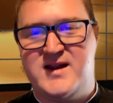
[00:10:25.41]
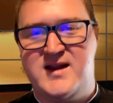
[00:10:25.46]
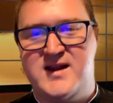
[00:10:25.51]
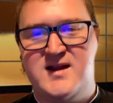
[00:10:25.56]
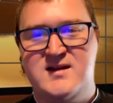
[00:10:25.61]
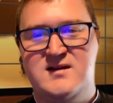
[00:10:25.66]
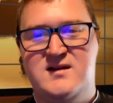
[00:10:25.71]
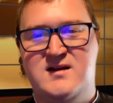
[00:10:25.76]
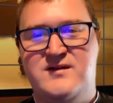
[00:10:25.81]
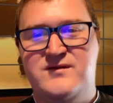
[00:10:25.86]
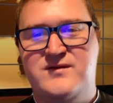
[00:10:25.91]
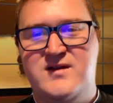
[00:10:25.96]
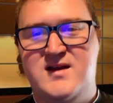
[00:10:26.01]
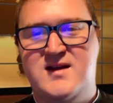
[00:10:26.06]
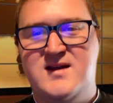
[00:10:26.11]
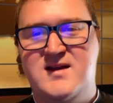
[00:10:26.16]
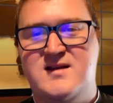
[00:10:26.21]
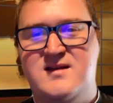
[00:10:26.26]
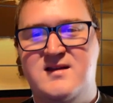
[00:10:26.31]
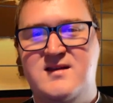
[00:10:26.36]
he had lived
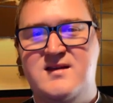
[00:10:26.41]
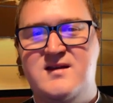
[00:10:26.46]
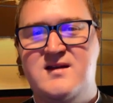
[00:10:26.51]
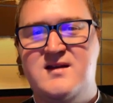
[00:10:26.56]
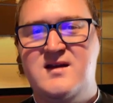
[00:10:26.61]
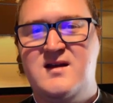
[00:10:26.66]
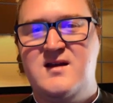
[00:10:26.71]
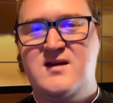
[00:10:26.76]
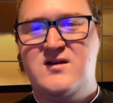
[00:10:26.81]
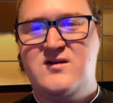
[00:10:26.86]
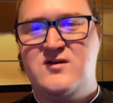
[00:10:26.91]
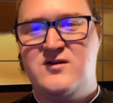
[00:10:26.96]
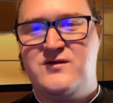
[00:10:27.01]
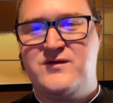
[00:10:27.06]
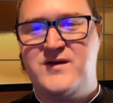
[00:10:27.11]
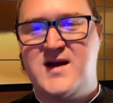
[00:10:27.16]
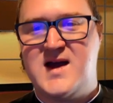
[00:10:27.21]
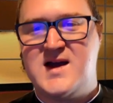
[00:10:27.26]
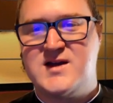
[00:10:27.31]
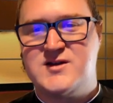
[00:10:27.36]
his,
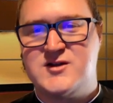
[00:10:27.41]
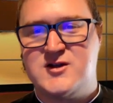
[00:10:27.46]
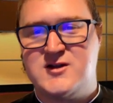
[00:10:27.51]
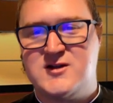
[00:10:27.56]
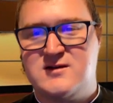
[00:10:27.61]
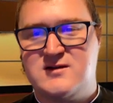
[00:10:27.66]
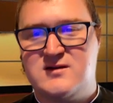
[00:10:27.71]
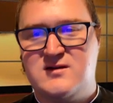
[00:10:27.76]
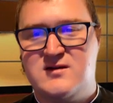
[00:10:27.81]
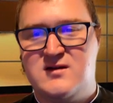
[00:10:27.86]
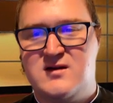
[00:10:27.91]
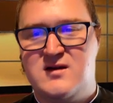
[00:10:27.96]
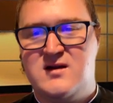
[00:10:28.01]
with action.